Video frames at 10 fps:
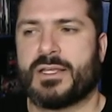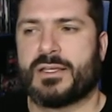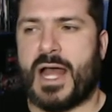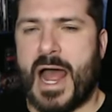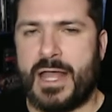
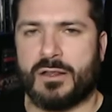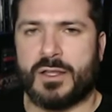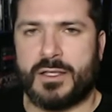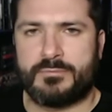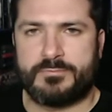
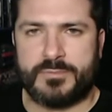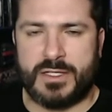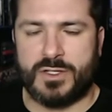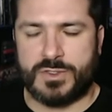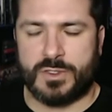ILM,
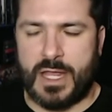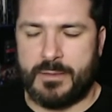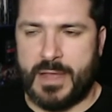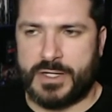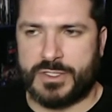Industrial Light
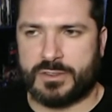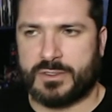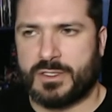and Magic,